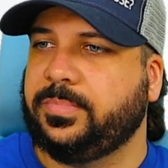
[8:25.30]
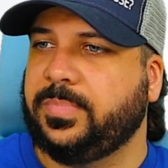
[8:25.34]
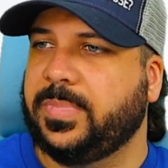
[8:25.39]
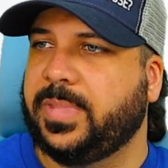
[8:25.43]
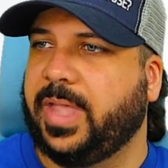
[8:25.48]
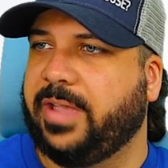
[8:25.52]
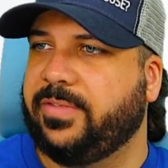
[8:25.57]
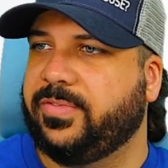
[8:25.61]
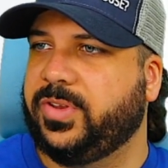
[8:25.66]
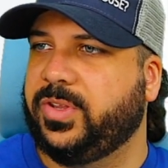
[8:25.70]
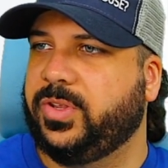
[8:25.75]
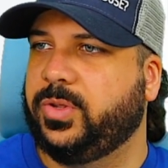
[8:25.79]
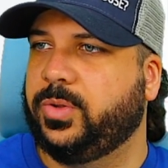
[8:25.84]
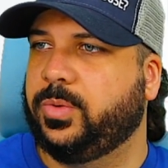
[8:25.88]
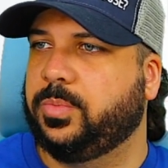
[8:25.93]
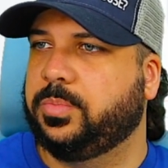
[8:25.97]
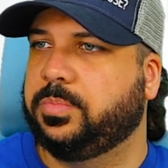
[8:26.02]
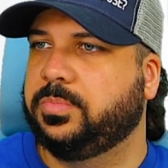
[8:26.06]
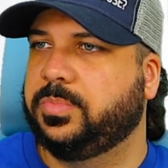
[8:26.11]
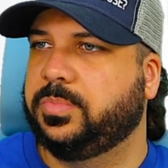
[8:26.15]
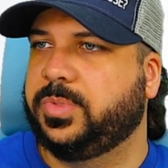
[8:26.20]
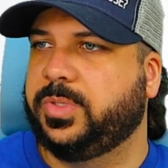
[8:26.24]
After
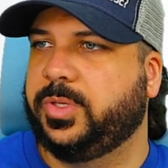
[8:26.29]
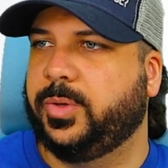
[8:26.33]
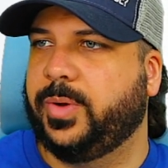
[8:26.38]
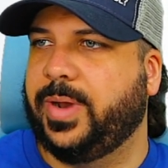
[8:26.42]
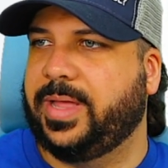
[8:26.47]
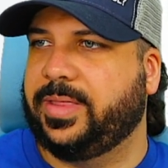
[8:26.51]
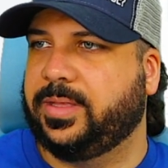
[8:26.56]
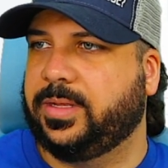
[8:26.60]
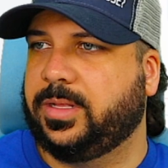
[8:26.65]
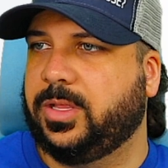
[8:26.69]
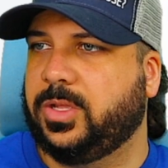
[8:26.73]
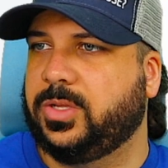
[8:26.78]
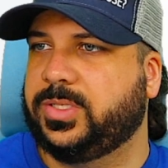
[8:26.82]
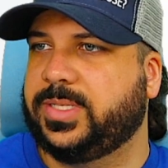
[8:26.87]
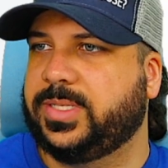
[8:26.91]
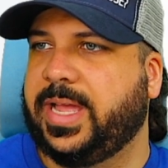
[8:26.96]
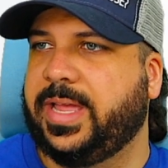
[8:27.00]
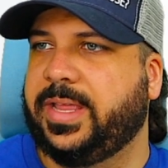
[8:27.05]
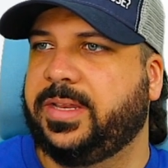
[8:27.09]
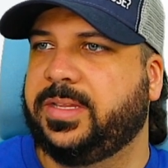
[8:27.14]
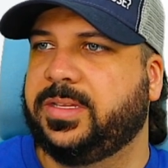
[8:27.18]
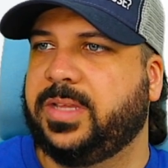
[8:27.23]
you would have to close
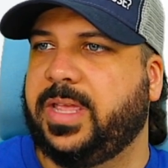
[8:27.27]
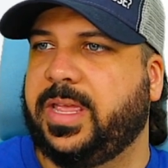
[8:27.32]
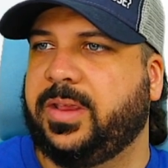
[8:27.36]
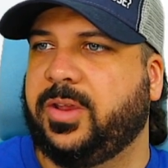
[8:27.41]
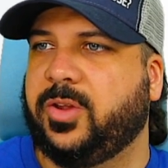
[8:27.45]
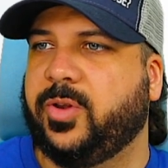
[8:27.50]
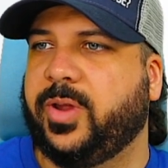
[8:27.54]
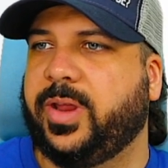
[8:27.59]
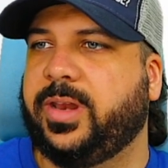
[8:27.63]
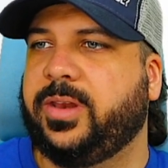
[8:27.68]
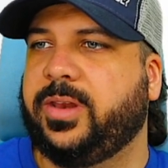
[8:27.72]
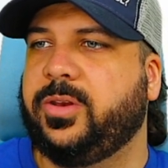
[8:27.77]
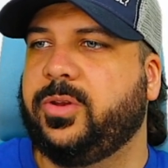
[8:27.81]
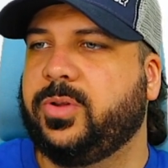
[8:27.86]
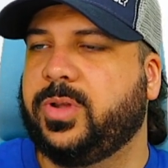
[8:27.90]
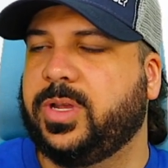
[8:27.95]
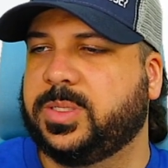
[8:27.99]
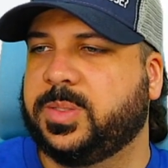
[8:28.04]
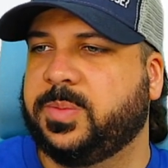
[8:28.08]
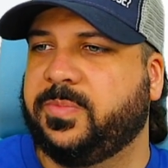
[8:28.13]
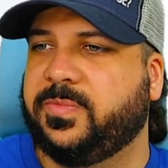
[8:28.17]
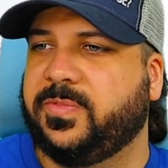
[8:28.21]
that and create a new
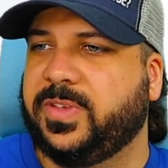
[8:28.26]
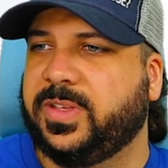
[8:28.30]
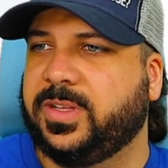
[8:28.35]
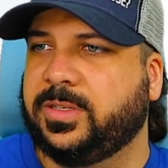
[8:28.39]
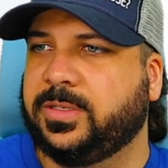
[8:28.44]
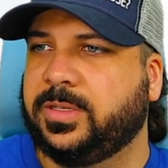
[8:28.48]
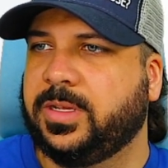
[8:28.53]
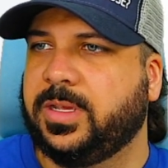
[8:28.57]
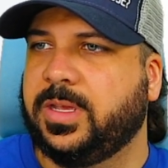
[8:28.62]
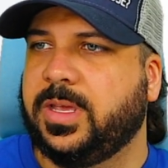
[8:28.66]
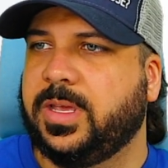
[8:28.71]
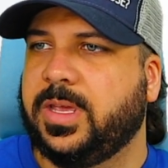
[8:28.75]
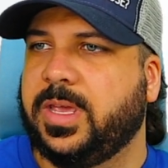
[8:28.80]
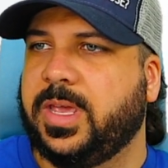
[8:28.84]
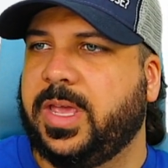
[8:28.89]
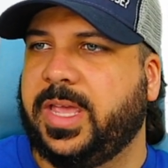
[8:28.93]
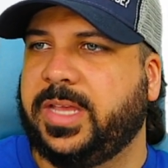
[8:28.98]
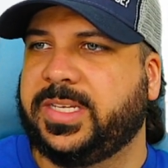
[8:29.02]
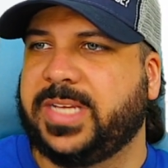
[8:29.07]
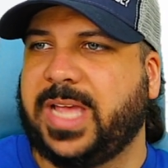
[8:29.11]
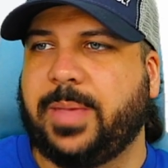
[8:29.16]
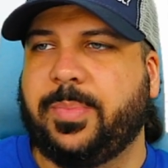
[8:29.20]
custom field
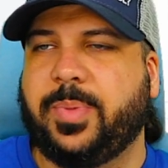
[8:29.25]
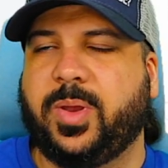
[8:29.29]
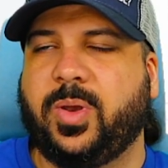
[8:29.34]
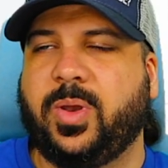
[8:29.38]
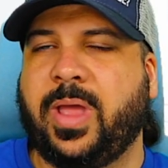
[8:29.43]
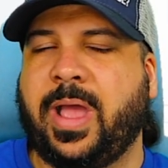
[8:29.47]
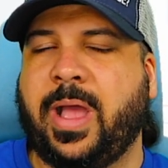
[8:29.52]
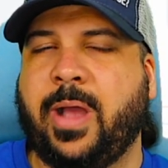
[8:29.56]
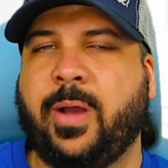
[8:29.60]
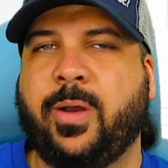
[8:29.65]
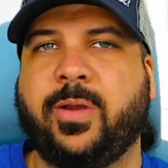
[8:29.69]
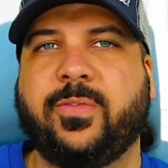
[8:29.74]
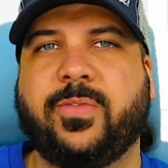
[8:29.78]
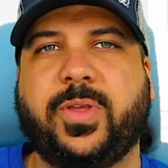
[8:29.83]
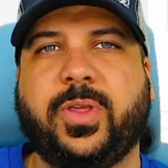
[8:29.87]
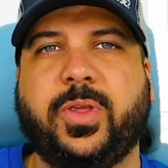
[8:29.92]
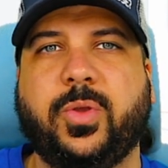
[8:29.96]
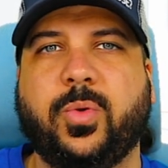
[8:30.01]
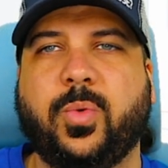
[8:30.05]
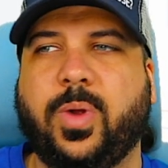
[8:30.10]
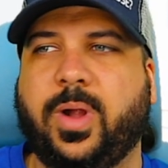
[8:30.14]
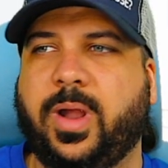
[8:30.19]
and type in however
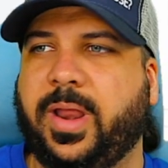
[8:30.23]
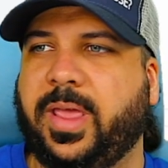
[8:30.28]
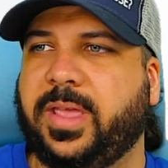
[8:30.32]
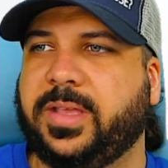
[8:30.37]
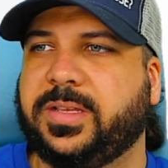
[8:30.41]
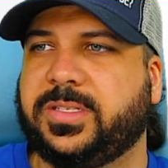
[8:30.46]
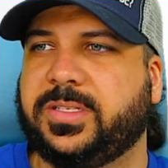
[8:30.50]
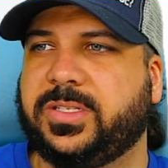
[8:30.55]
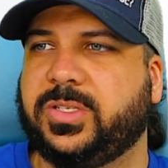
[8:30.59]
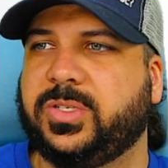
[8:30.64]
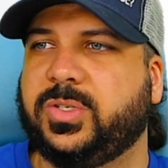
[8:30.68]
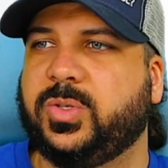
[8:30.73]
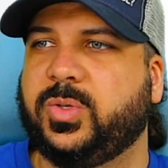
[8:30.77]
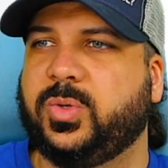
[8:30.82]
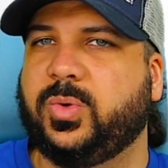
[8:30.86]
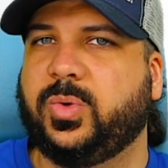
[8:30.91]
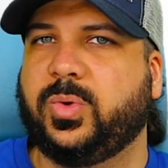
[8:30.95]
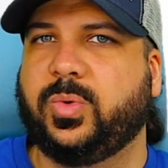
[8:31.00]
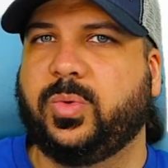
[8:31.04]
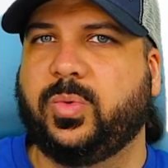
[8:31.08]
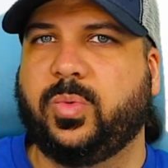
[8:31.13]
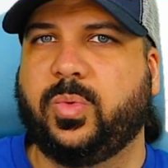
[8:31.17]
you want it
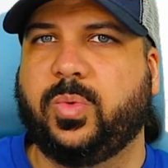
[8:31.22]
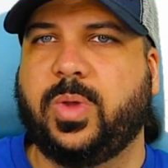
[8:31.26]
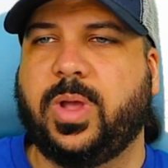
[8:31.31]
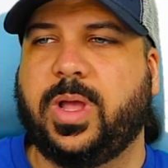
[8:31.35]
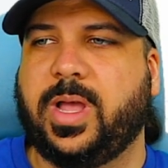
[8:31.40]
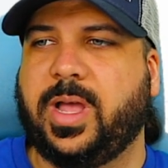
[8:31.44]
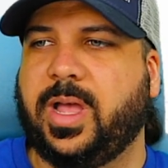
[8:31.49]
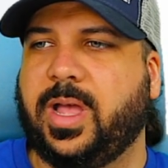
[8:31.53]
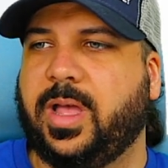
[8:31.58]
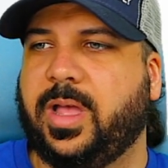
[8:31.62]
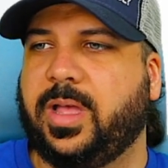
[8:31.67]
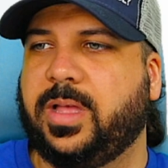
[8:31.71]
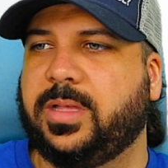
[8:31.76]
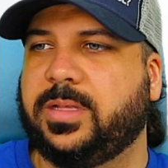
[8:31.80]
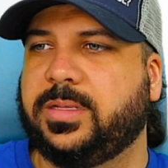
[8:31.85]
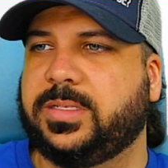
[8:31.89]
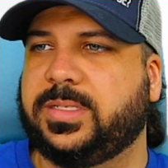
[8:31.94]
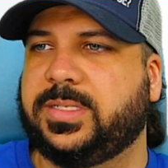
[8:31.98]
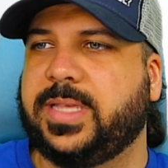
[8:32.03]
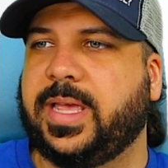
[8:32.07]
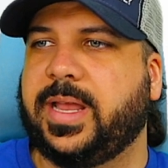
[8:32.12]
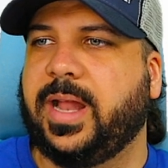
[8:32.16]
to
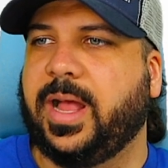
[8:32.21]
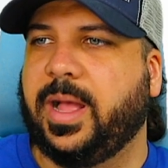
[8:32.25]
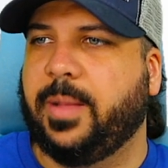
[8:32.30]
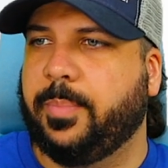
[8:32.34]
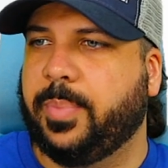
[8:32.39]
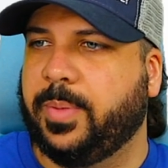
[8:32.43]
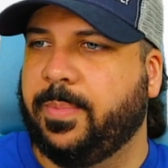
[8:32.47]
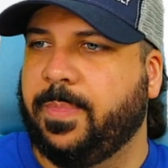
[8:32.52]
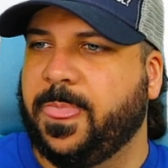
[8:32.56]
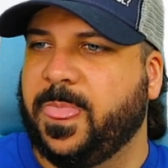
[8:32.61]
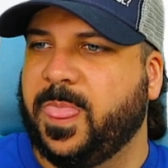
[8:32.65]
set up.